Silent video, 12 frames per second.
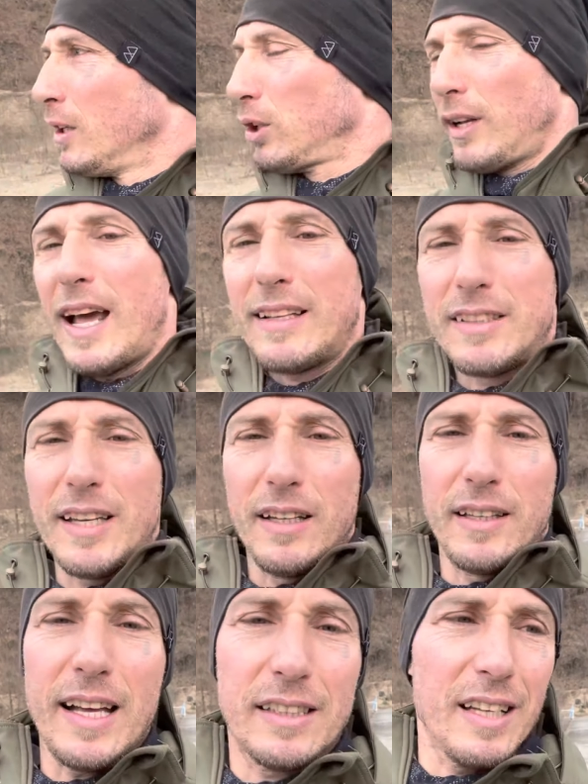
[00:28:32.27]
So that's it.
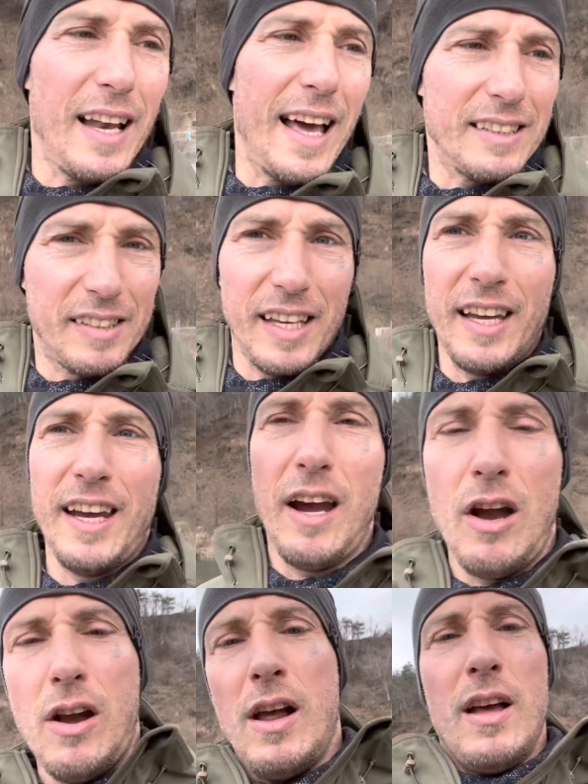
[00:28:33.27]
That's the last thing
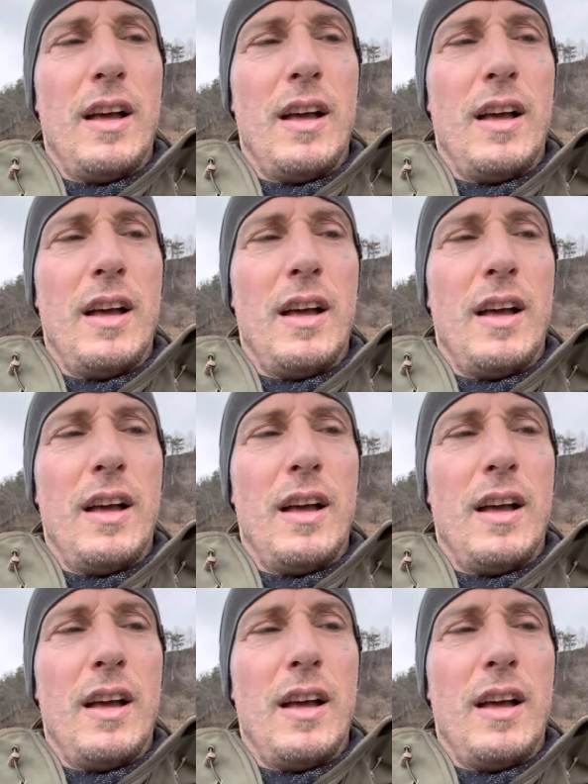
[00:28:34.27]
here.